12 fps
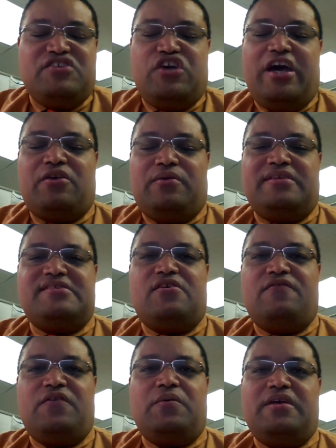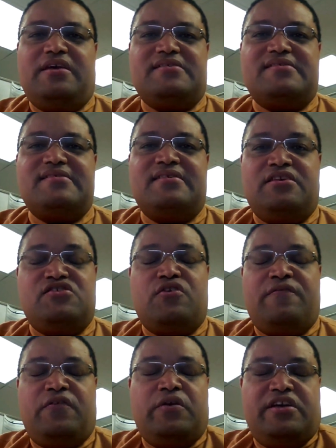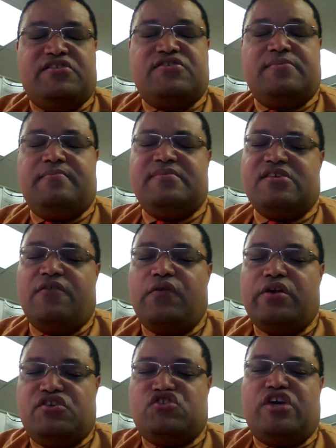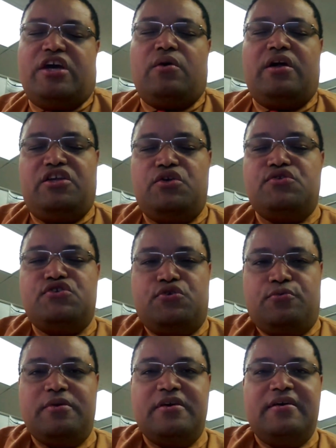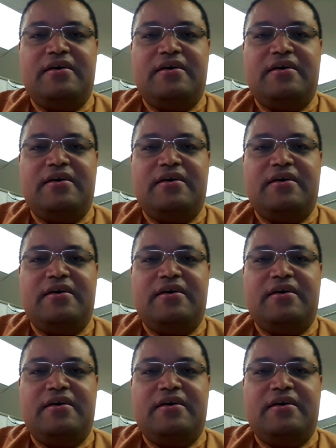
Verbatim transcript: my channel at Cellphonious, the Cellphonious, Cellphonious channel on YouTube,